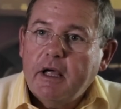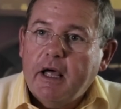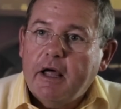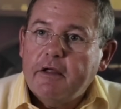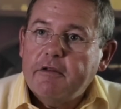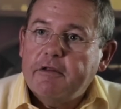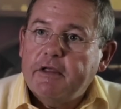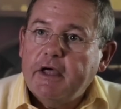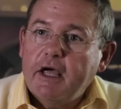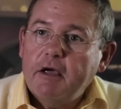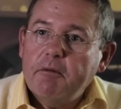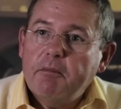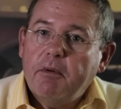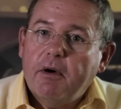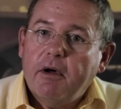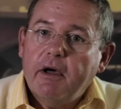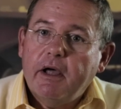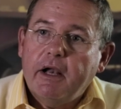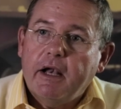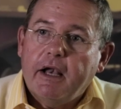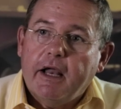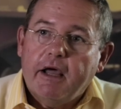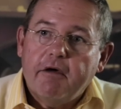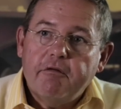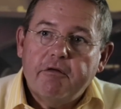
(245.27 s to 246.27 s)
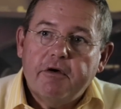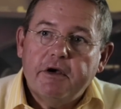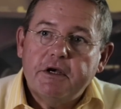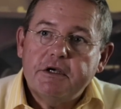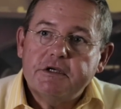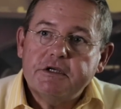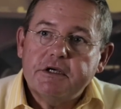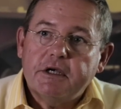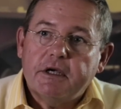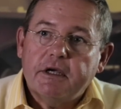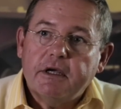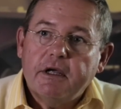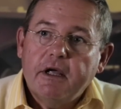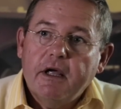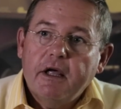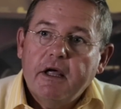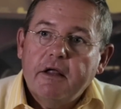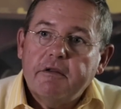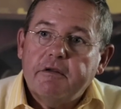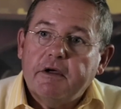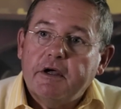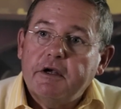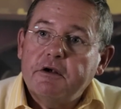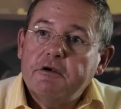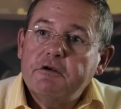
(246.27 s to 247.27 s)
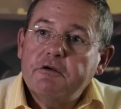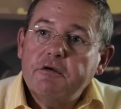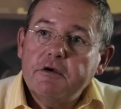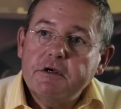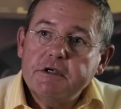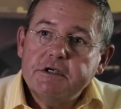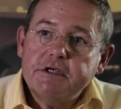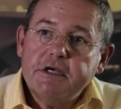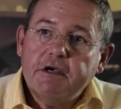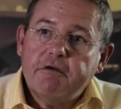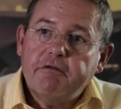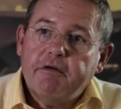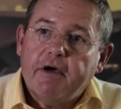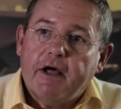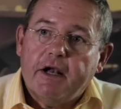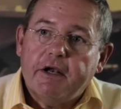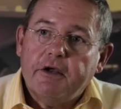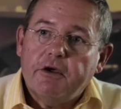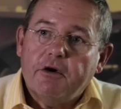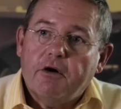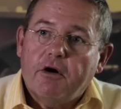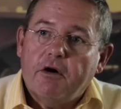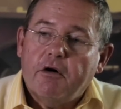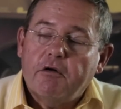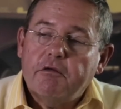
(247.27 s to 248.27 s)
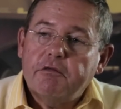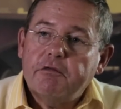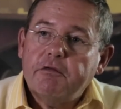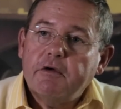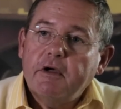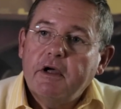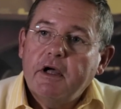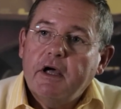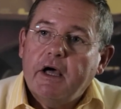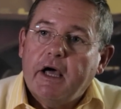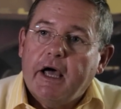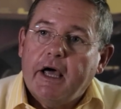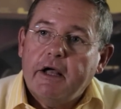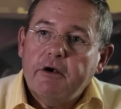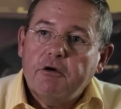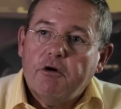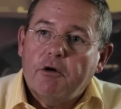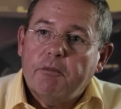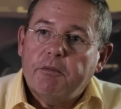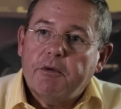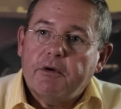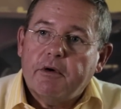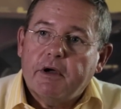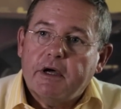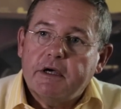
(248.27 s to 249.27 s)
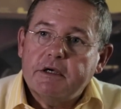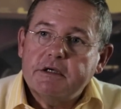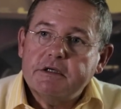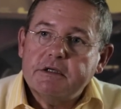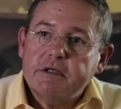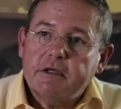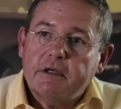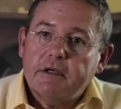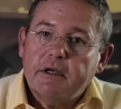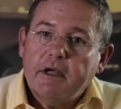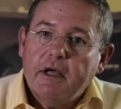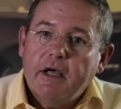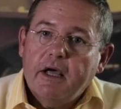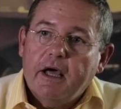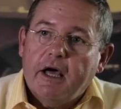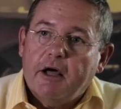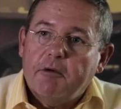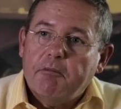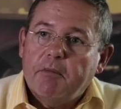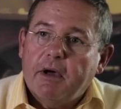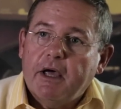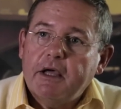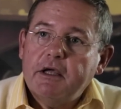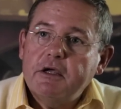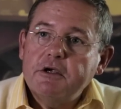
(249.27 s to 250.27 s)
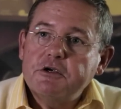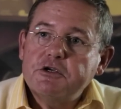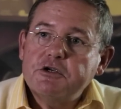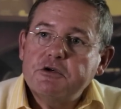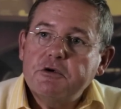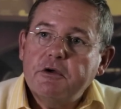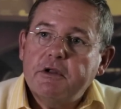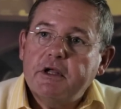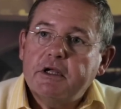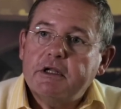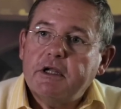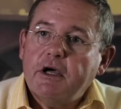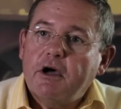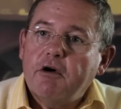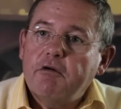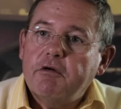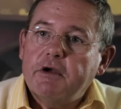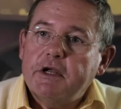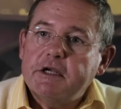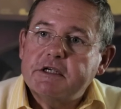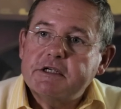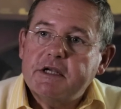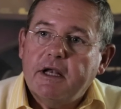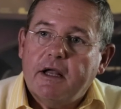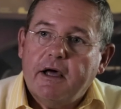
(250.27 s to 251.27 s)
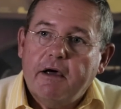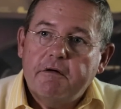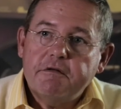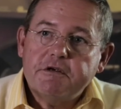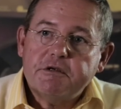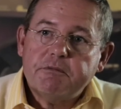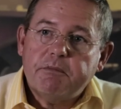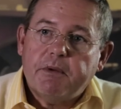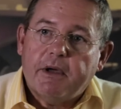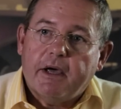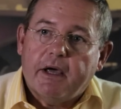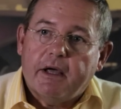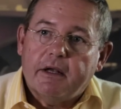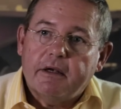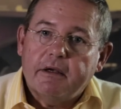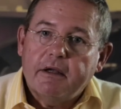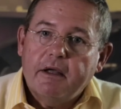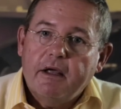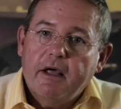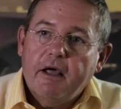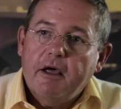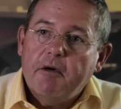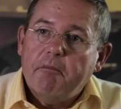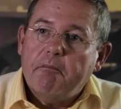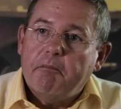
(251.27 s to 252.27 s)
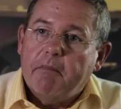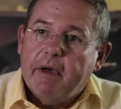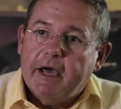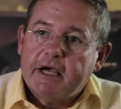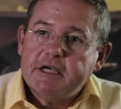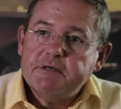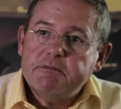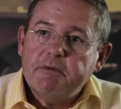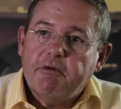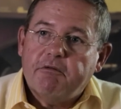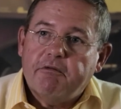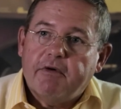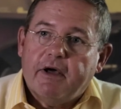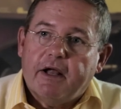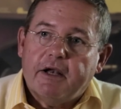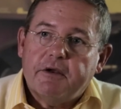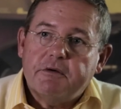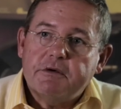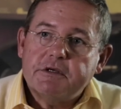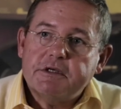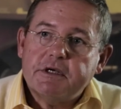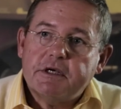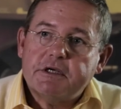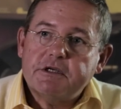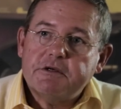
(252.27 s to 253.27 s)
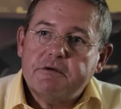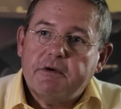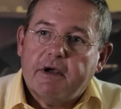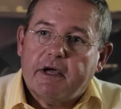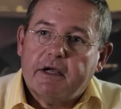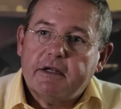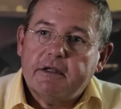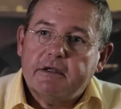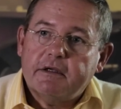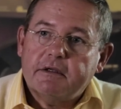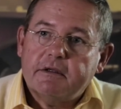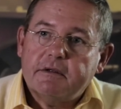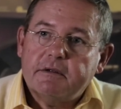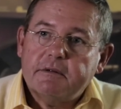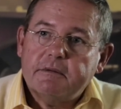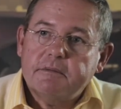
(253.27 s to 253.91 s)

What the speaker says: thereby leveraging the intrinsic value of an operation and making sure that over its lifespan, maximum value is extracted.